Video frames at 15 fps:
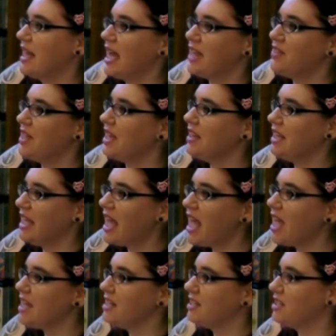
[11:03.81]
And then in the
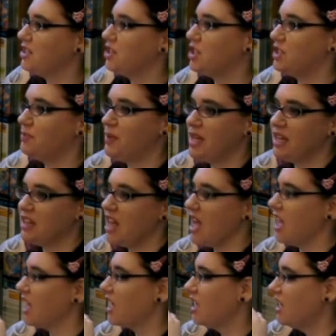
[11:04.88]
end, just being
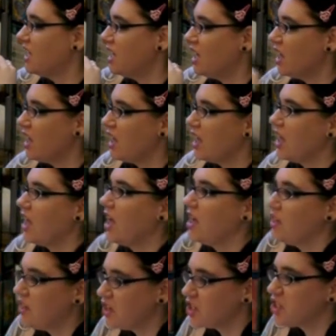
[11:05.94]
like,
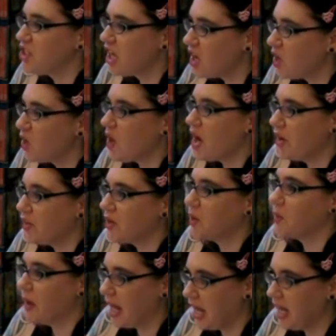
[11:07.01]
there's no other
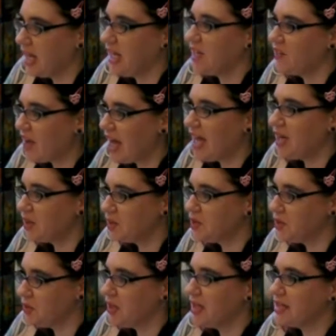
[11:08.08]
way. If I don't
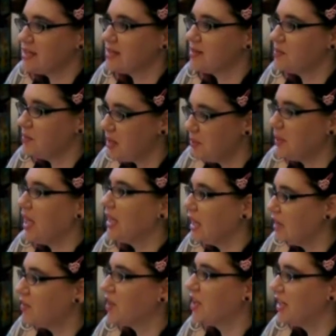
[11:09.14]
do this, people I
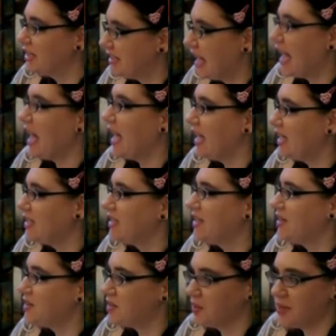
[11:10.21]
love are gonna die.
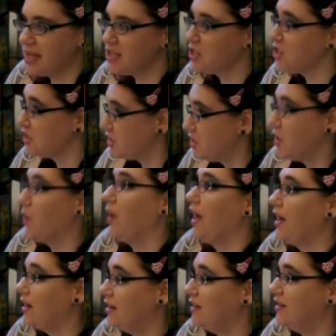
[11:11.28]
So let's just do it.